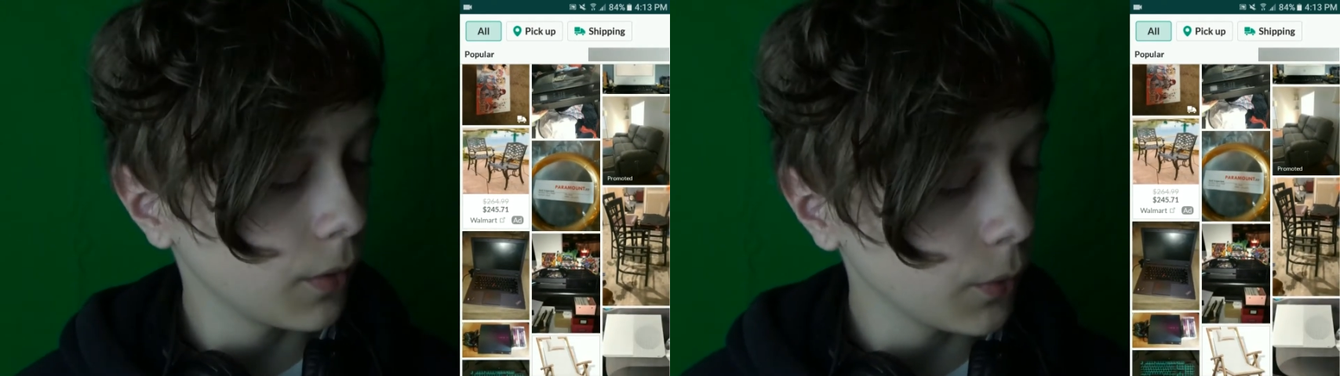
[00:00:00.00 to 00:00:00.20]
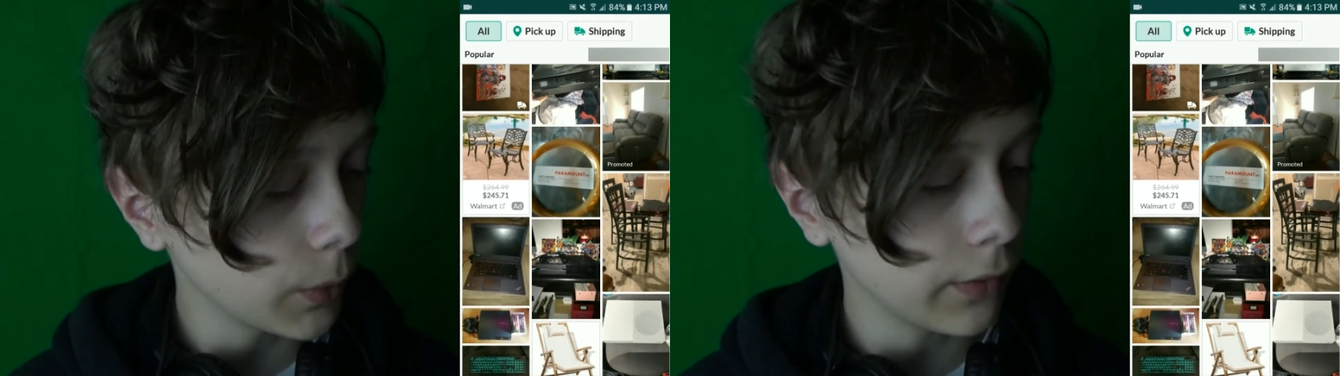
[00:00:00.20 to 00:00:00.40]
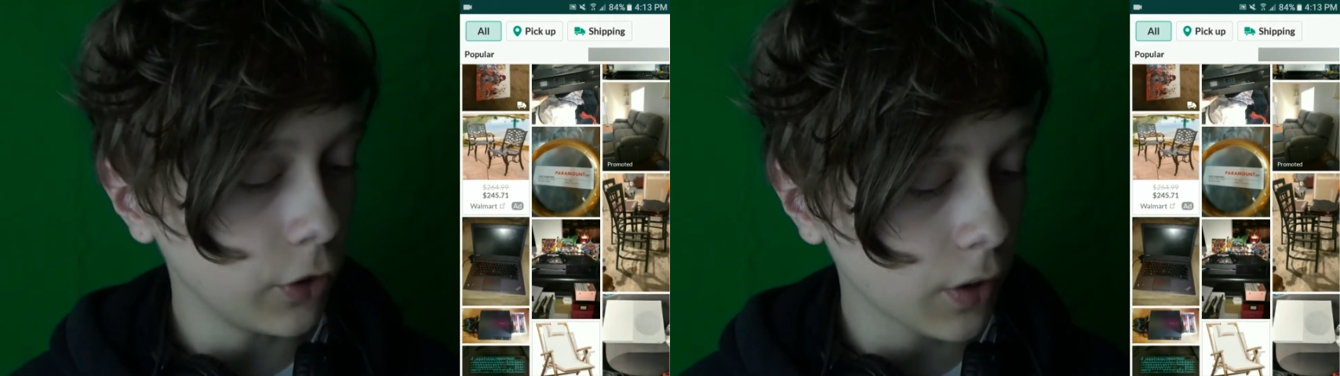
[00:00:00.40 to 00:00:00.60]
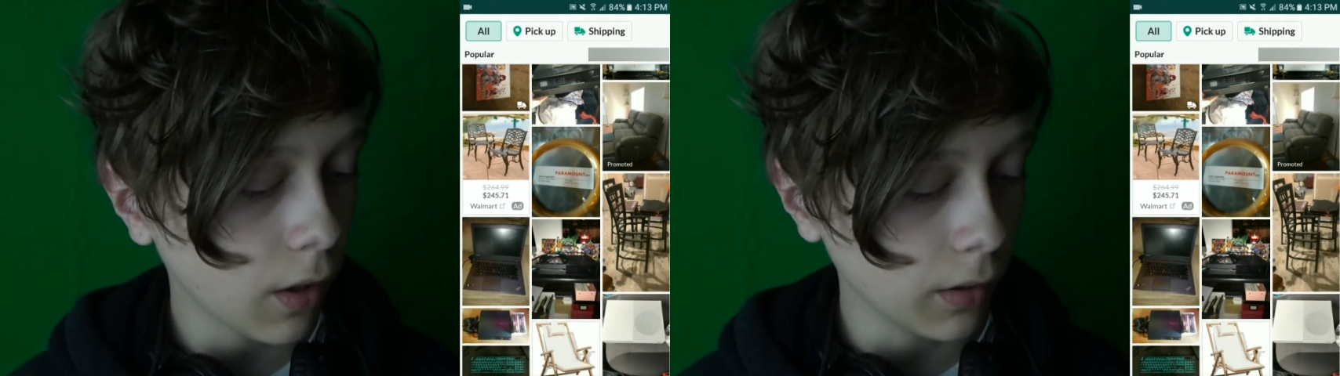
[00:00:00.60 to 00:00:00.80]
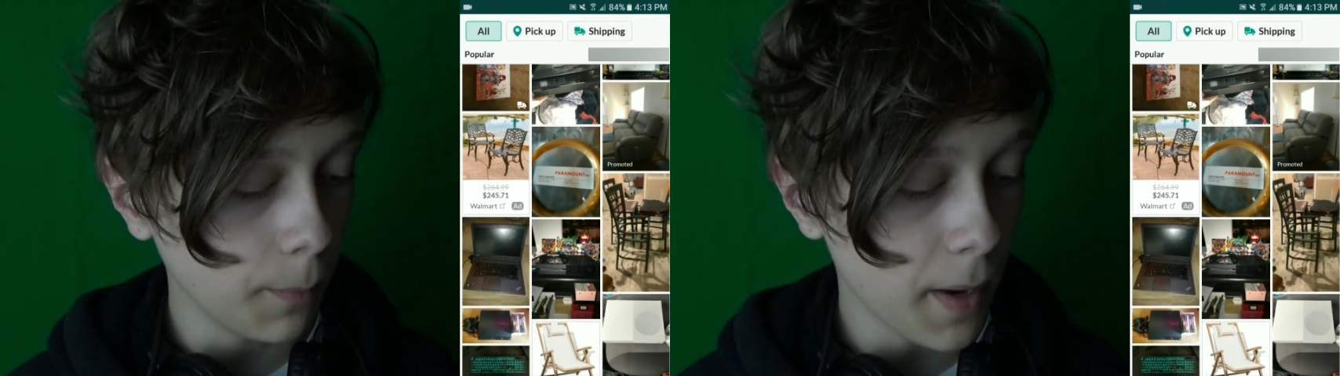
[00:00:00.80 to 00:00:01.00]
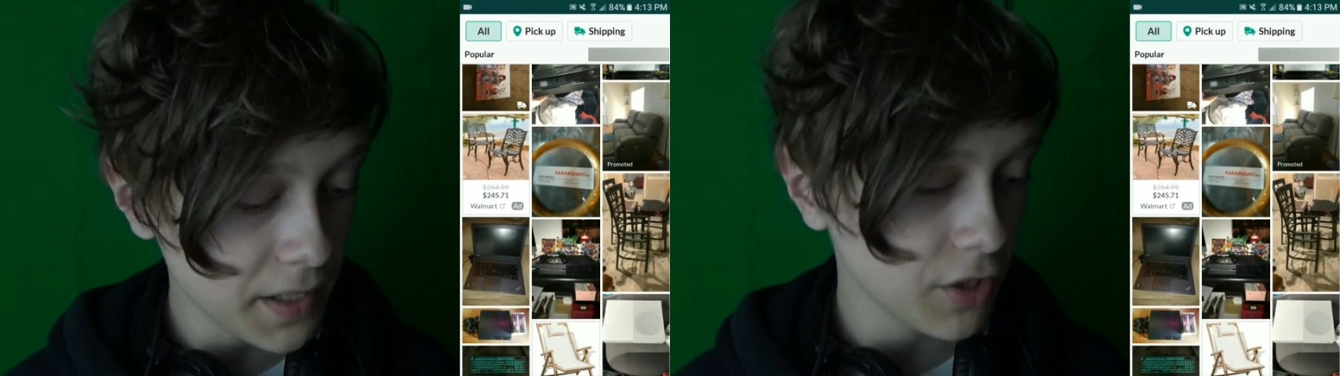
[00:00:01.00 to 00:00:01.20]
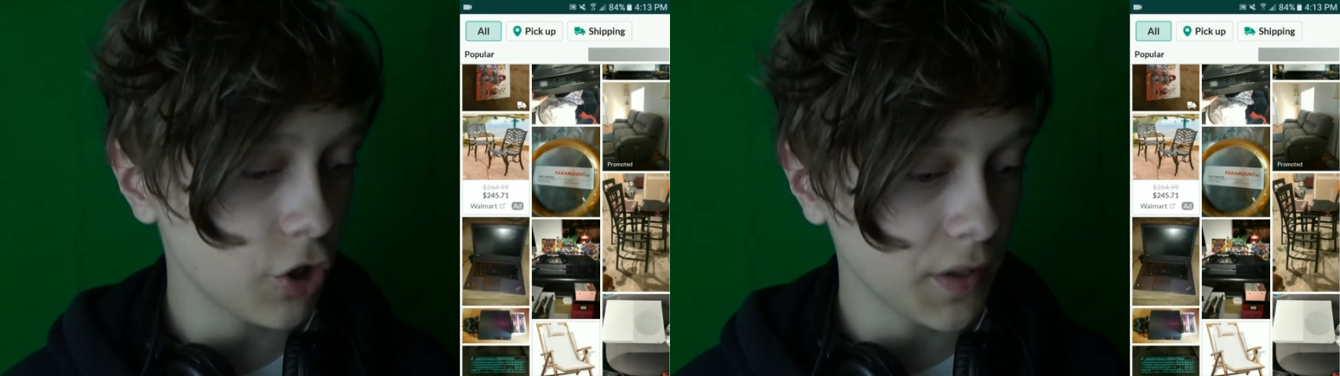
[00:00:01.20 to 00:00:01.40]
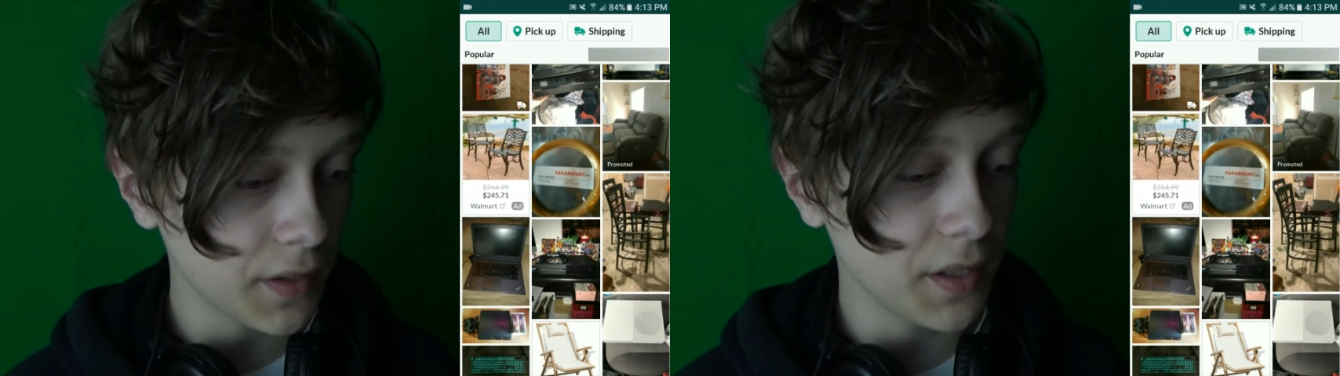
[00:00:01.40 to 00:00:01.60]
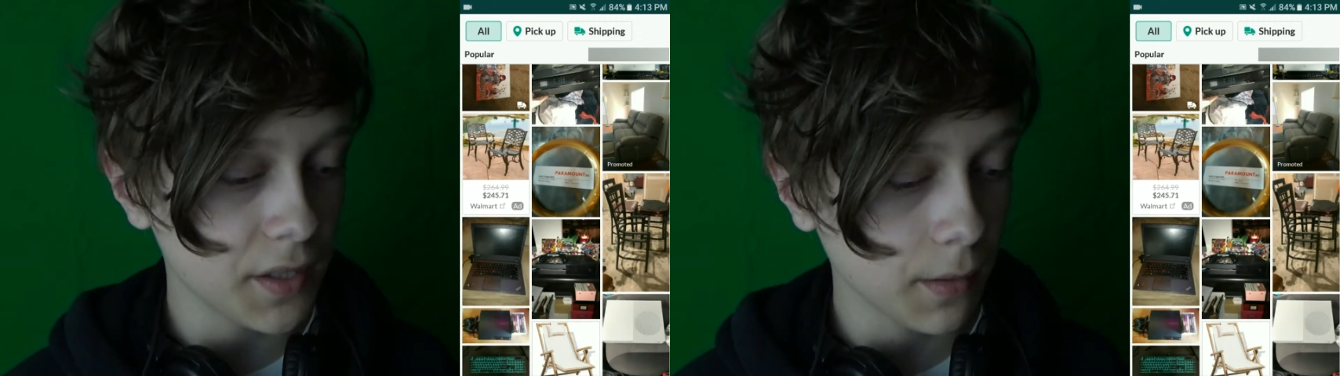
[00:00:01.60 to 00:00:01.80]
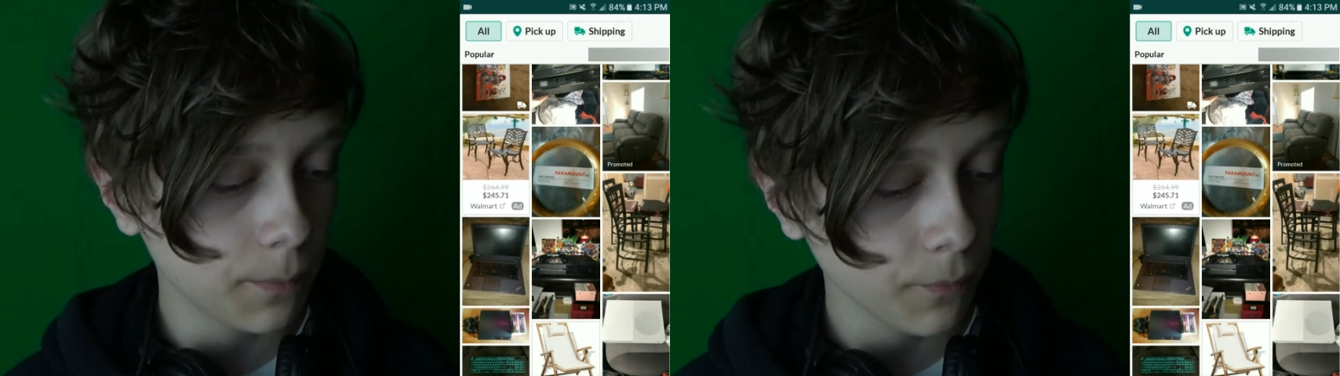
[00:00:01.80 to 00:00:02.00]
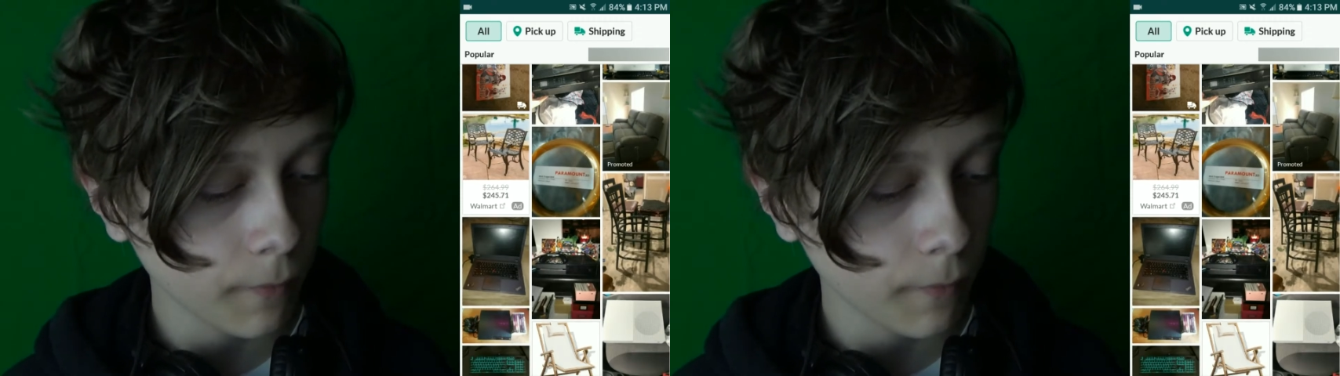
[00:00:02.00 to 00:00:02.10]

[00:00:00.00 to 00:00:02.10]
whatever you call it, messaging system,